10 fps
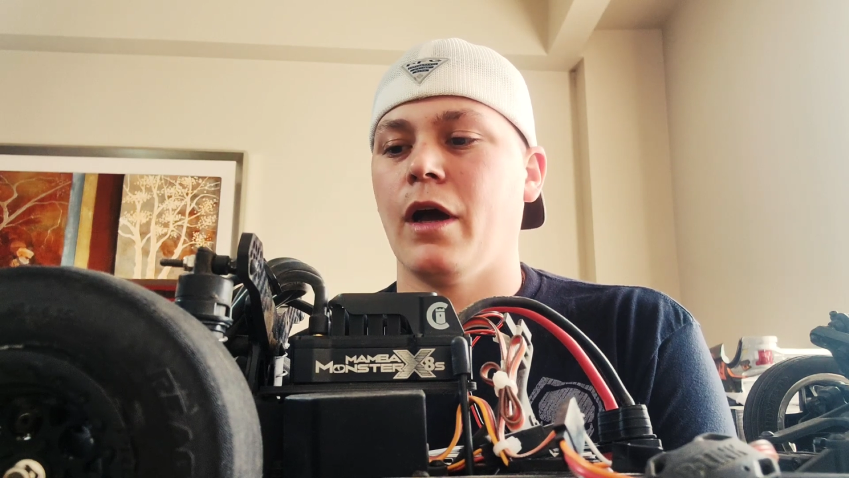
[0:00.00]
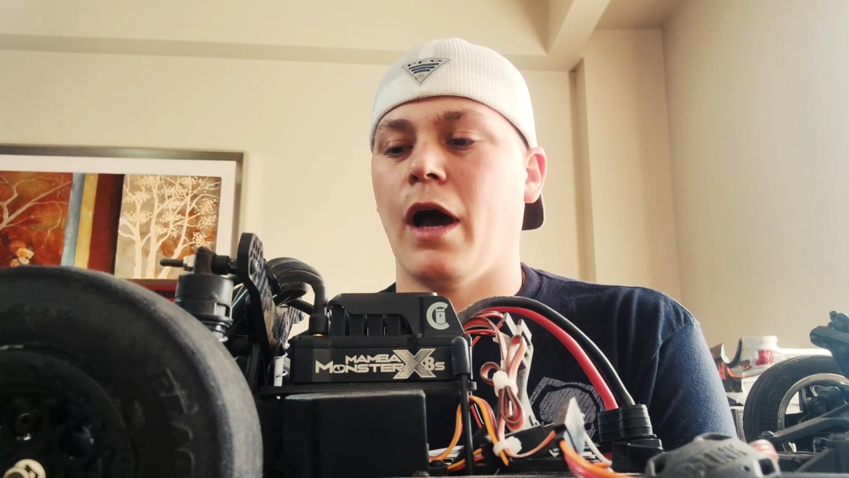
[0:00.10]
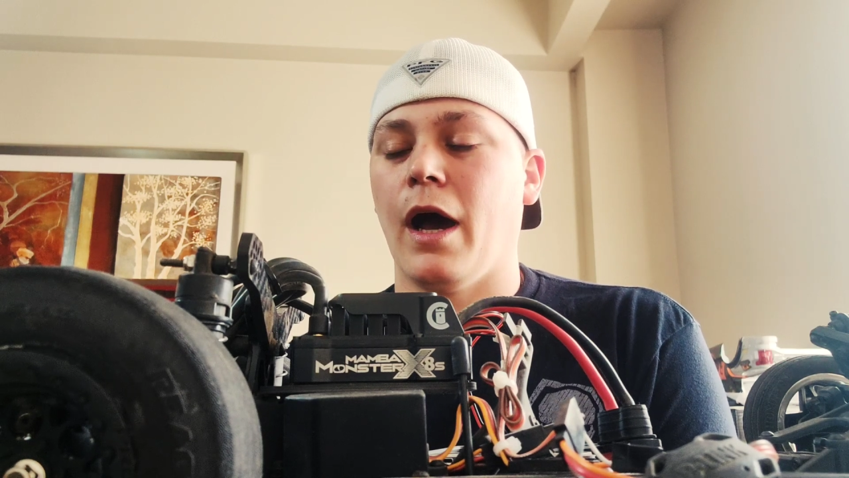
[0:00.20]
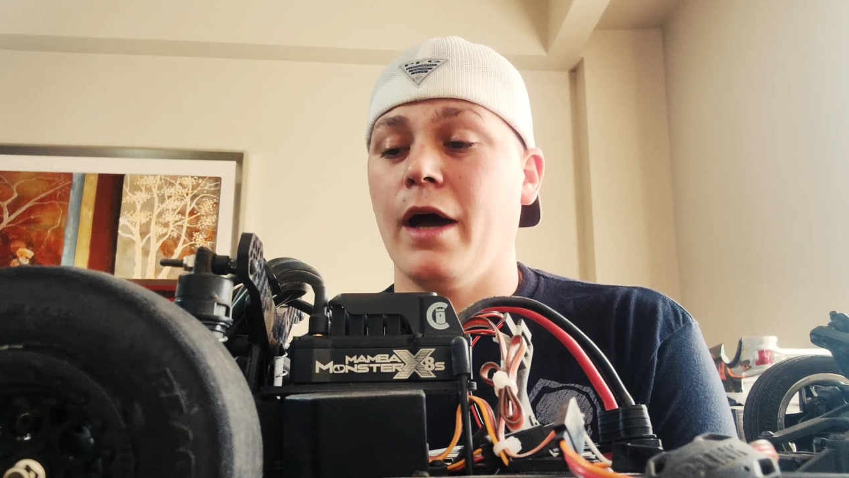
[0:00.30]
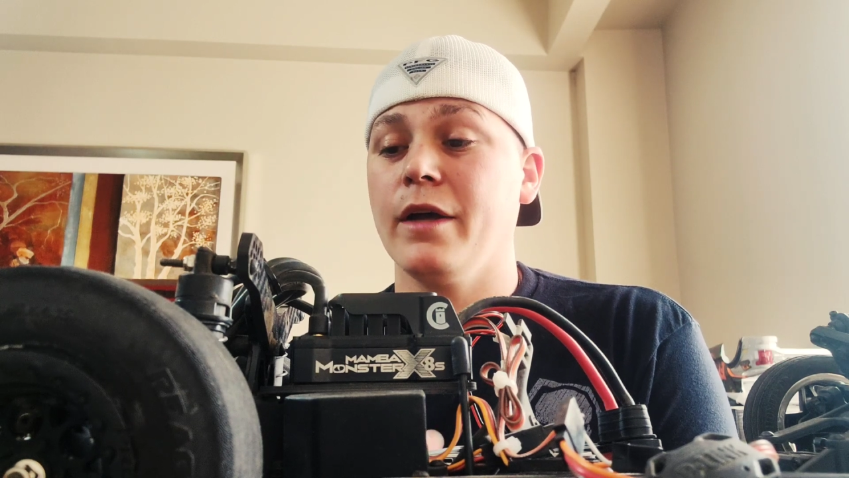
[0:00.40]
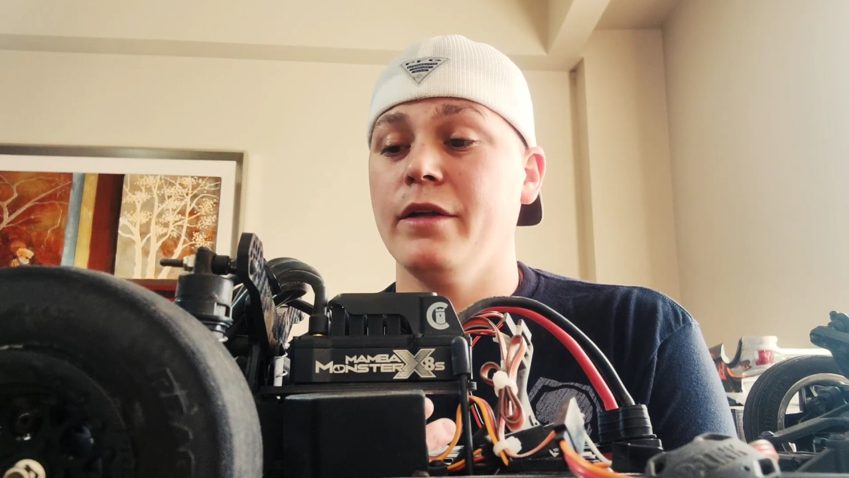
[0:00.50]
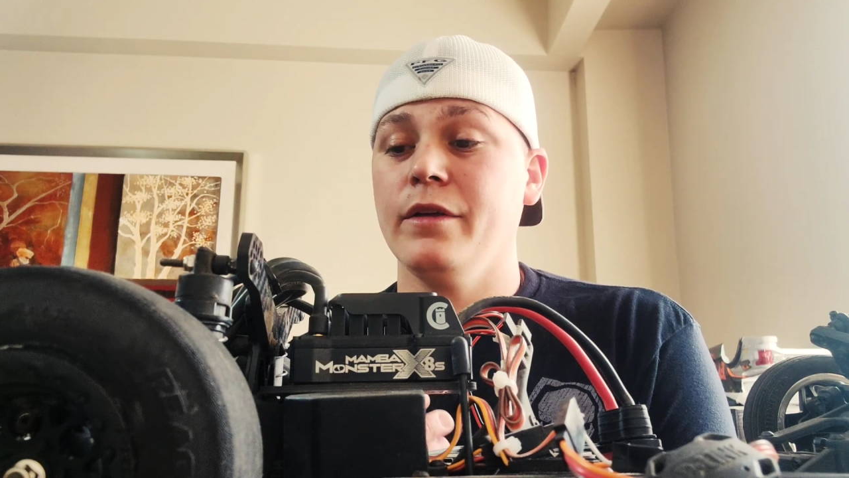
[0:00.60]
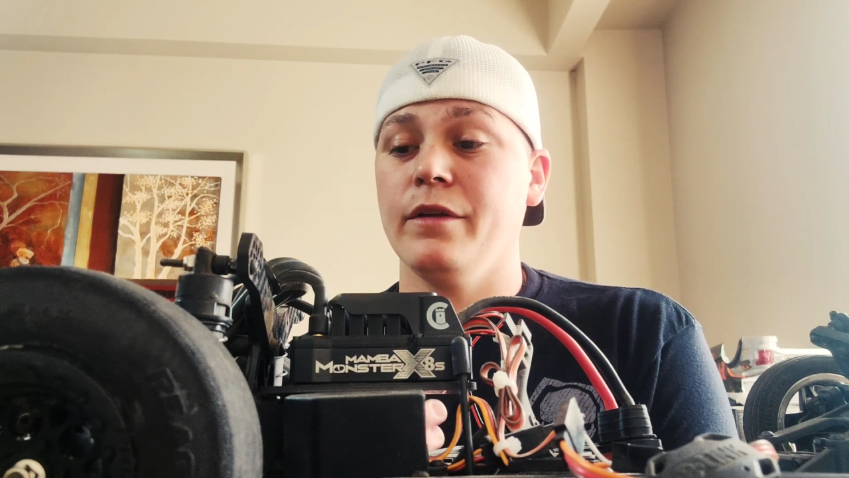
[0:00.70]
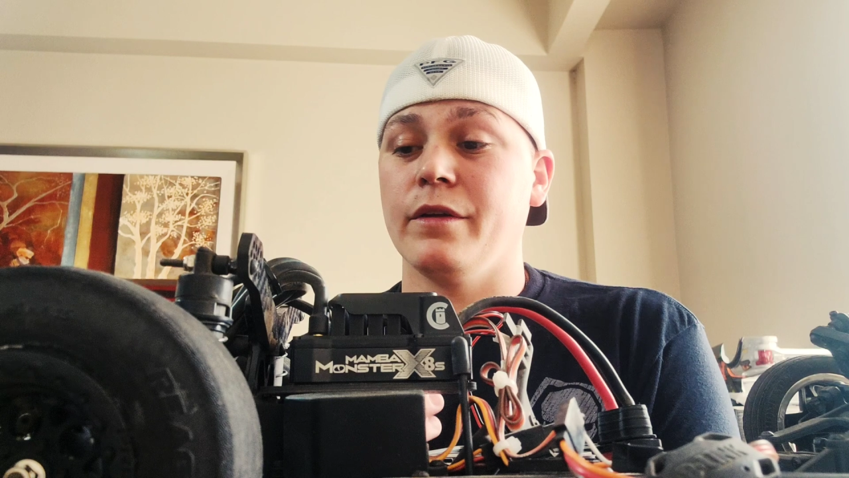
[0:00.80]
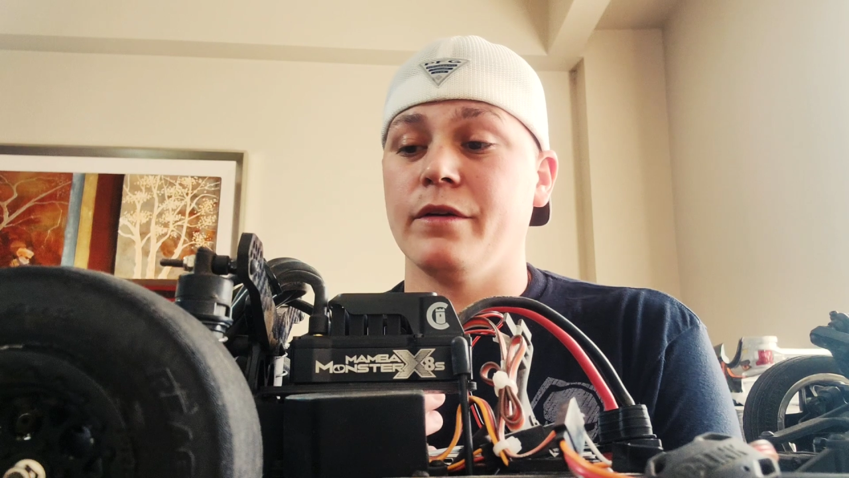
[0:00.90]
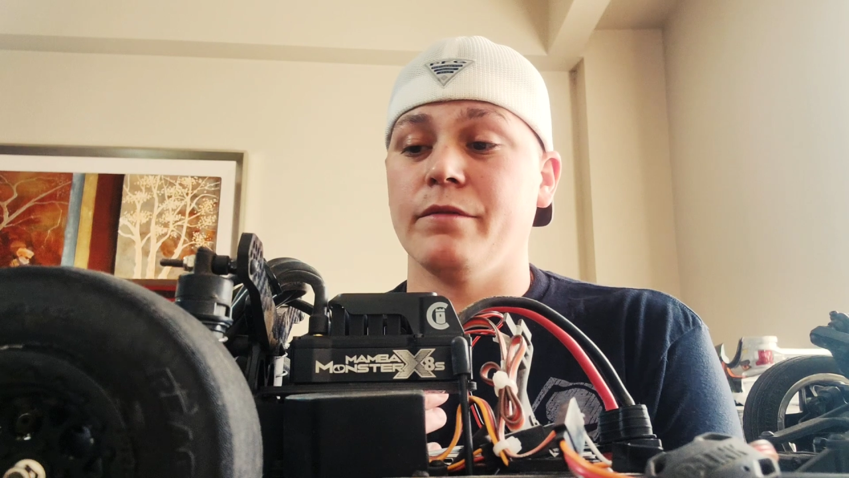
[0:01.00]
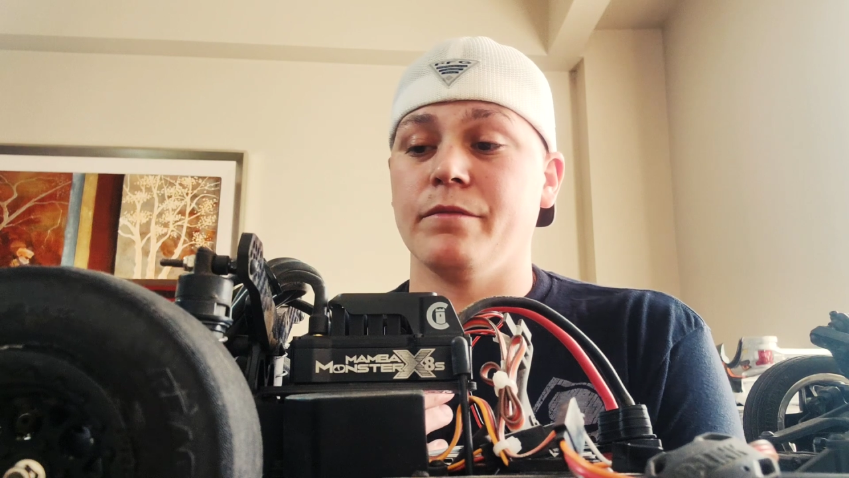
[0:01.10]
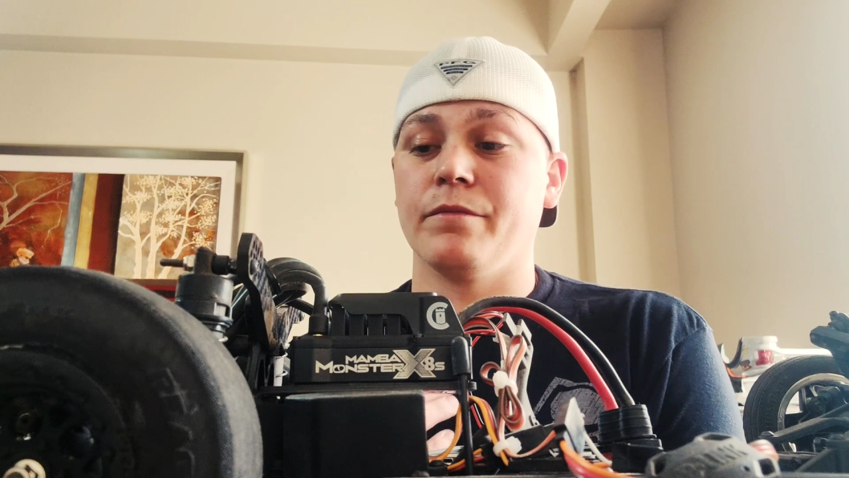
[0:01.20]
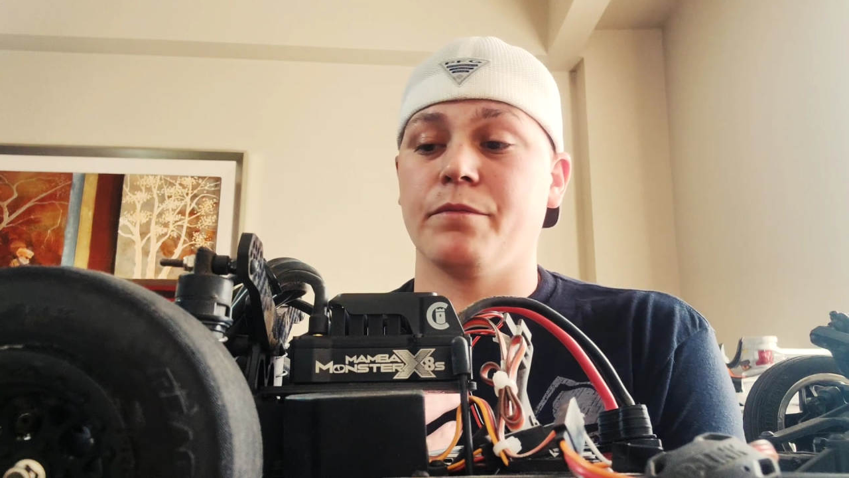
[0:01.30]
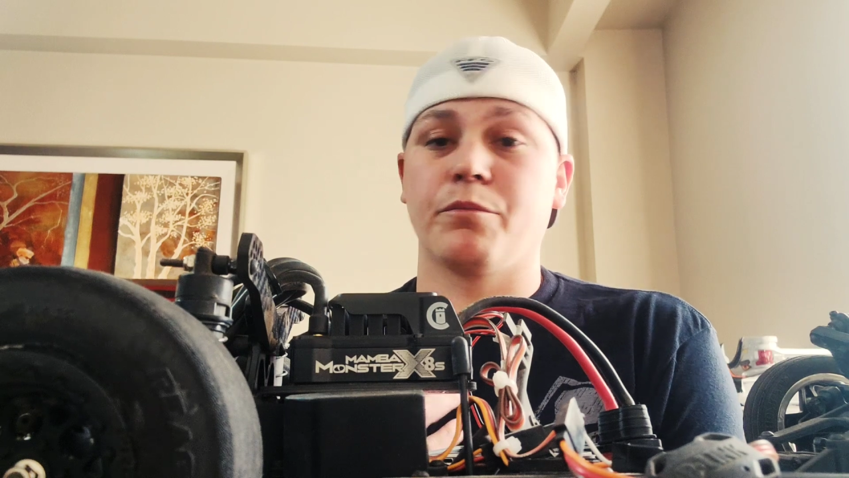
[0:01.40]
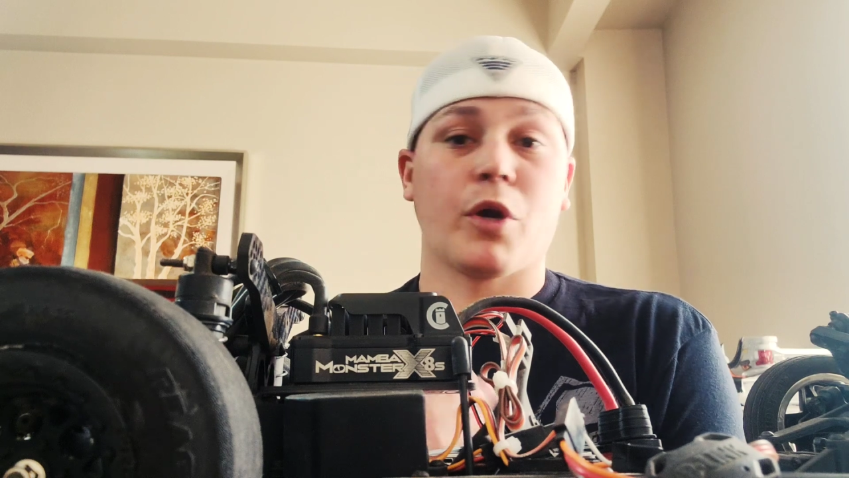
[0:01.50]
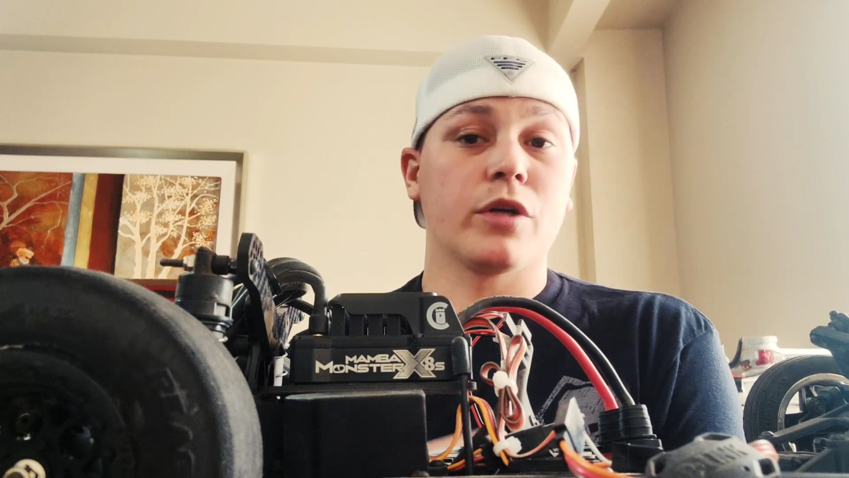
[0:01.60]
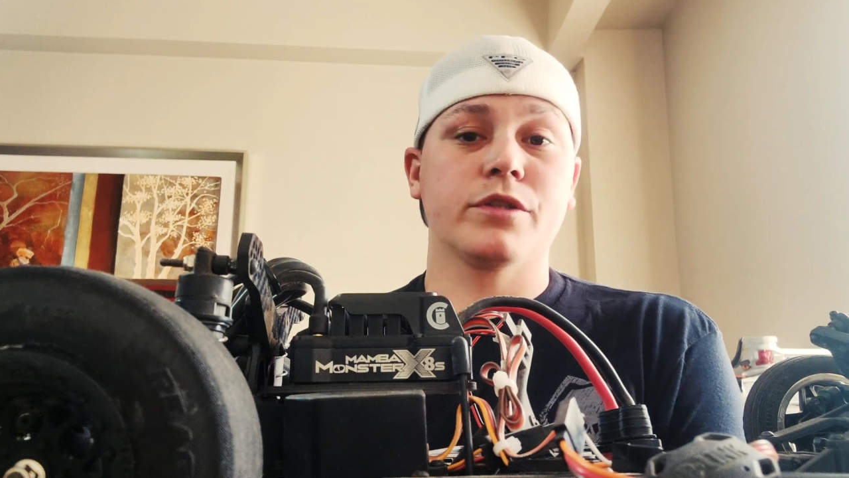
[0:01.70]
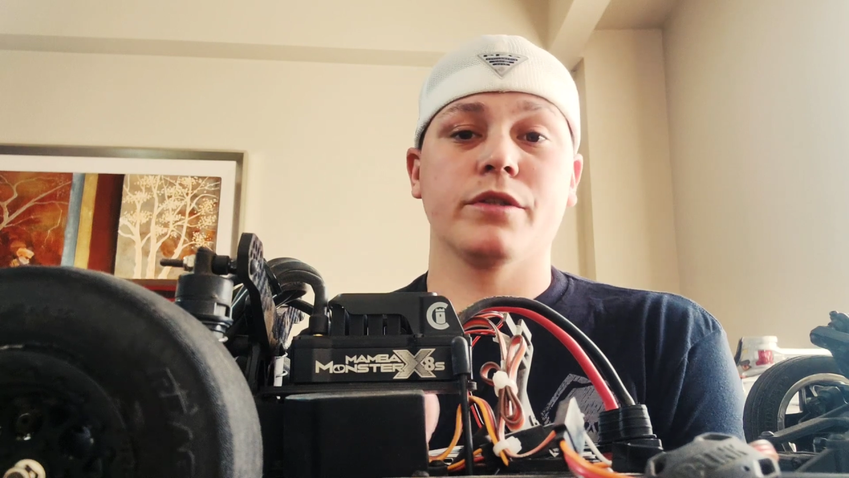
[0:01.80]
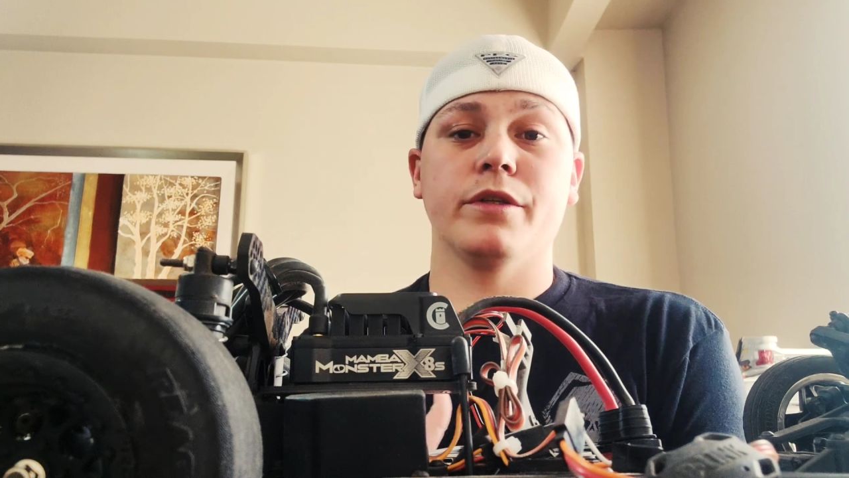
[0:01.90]
I
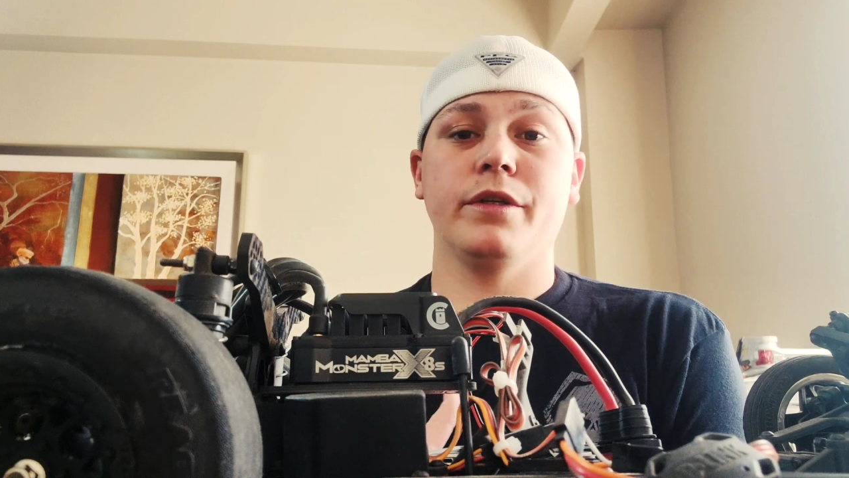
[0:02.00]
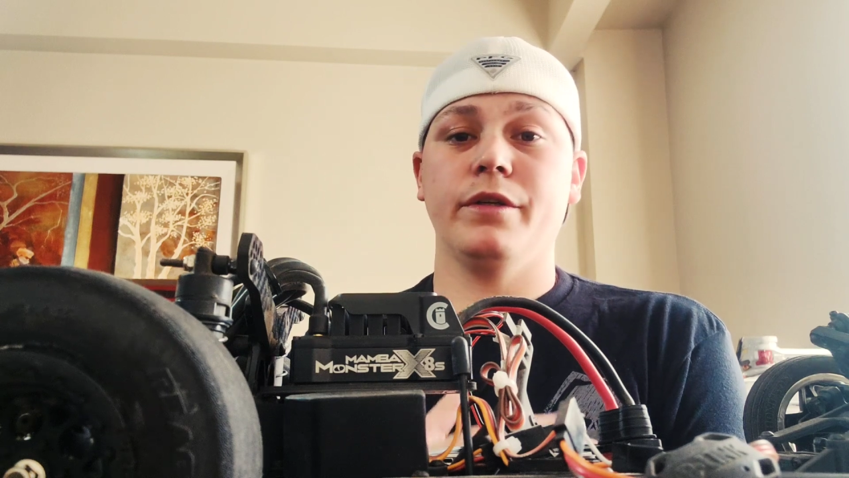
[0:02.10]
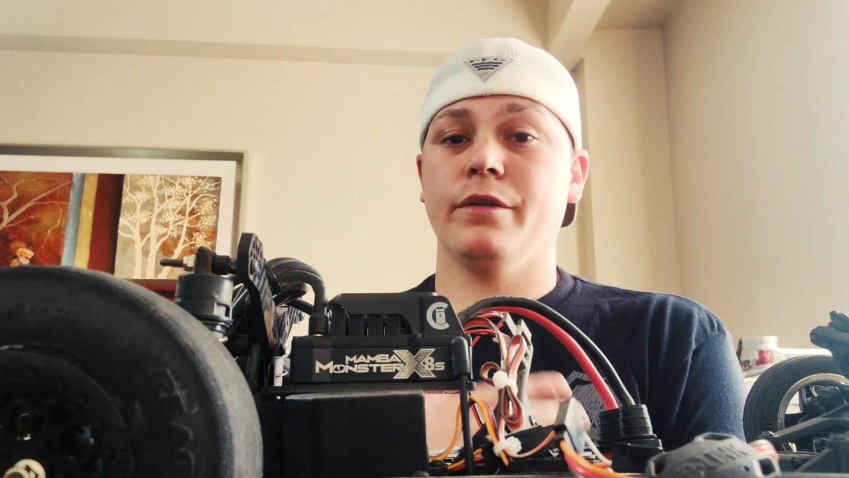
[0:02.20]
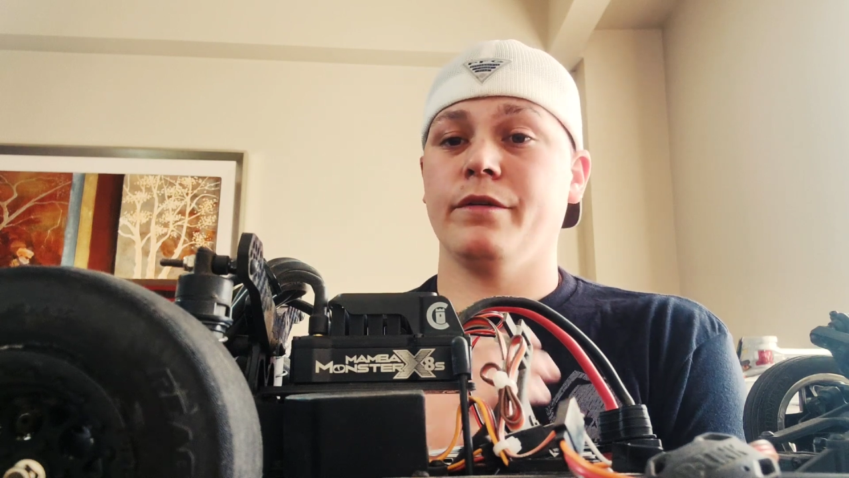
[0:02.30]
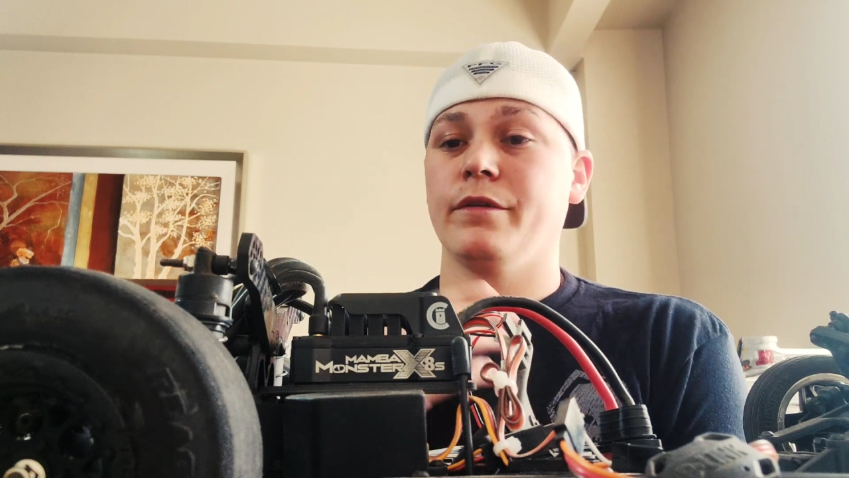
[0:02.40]
personally,